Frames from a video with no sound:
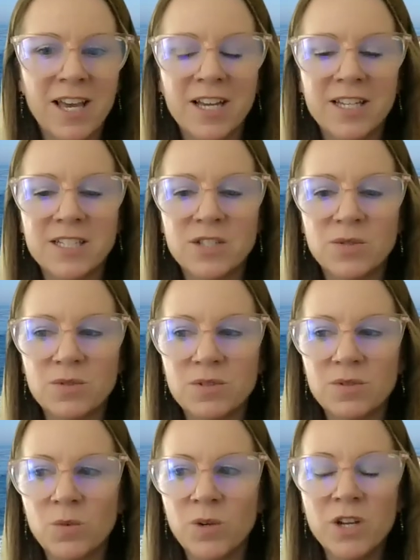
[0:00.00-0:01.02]
And
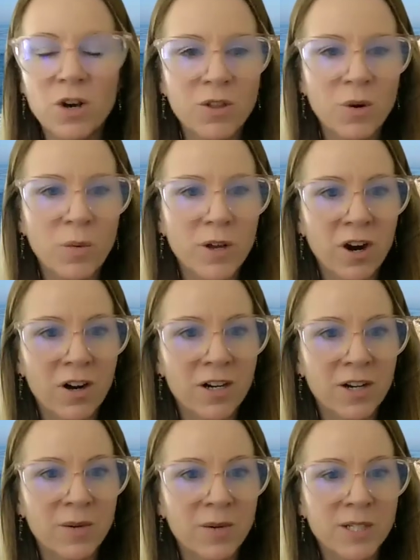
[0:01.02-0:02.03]
we know that we
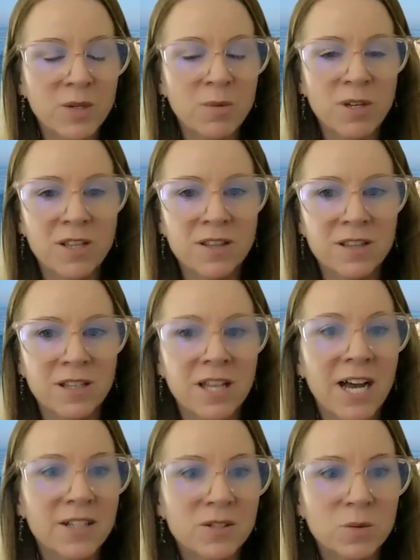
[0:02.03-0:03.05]
aren't going to be the
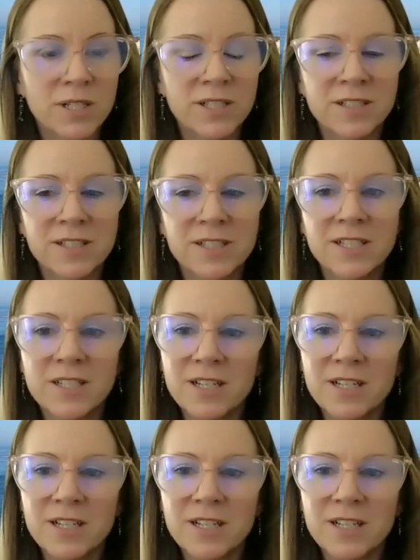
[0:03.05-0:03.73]
last one.